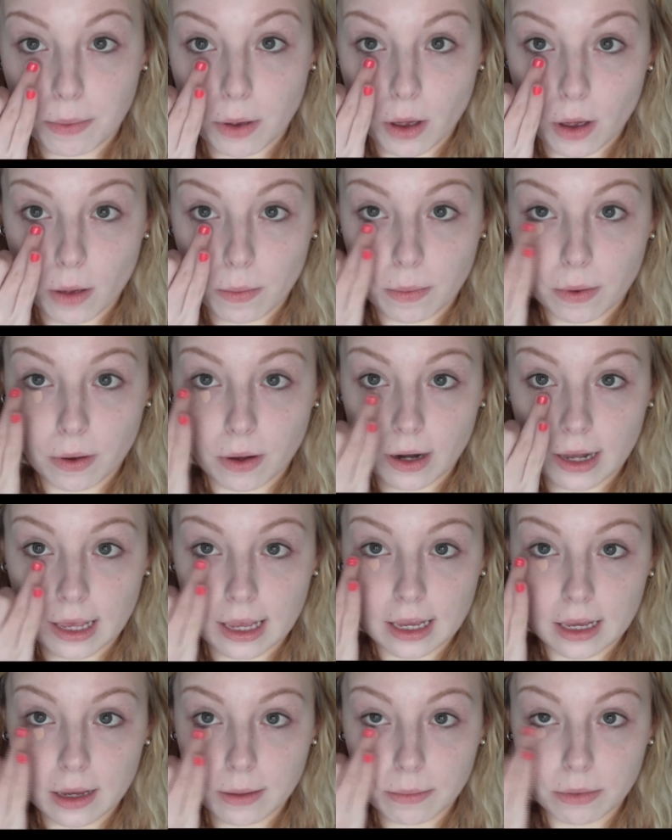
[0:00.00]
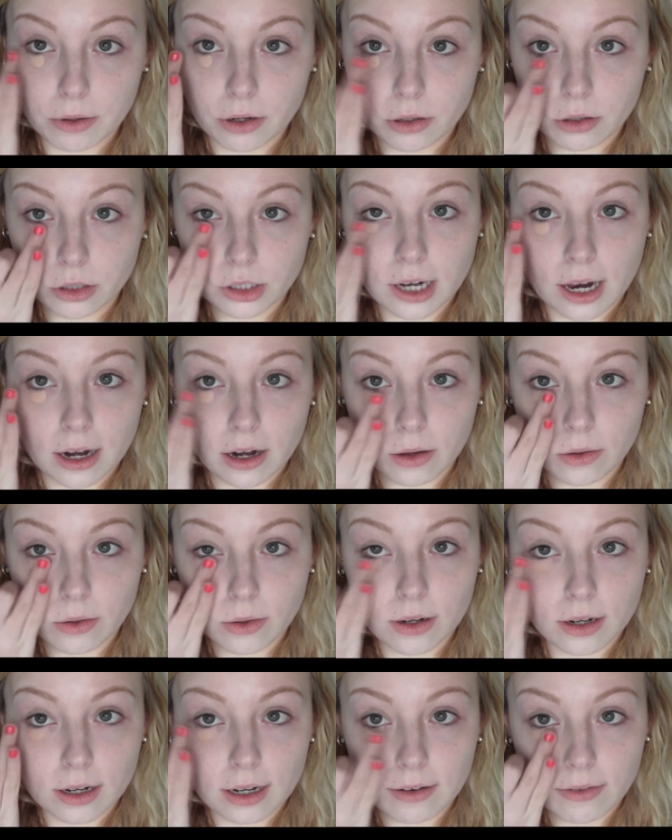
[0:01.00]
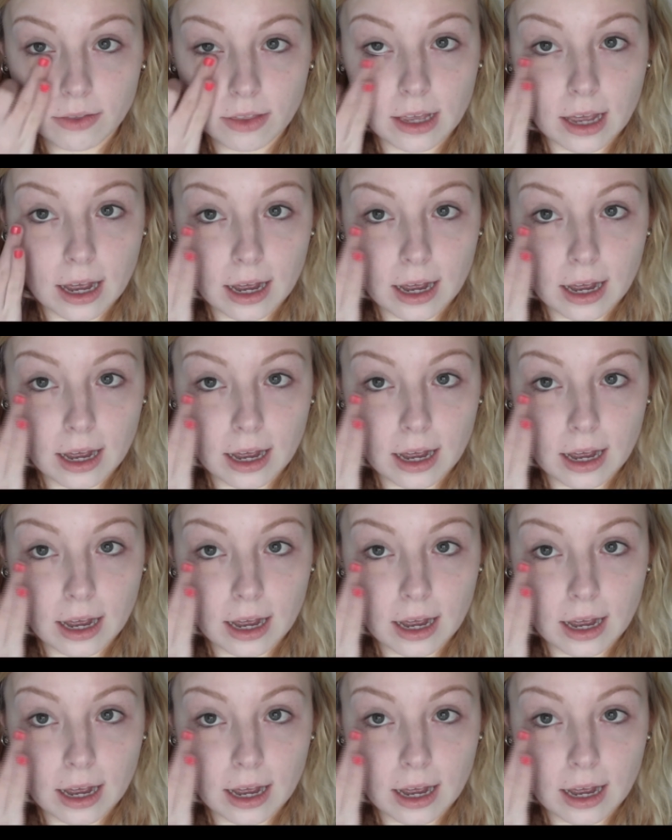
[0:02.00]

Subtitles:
purpley blue shadows underneath the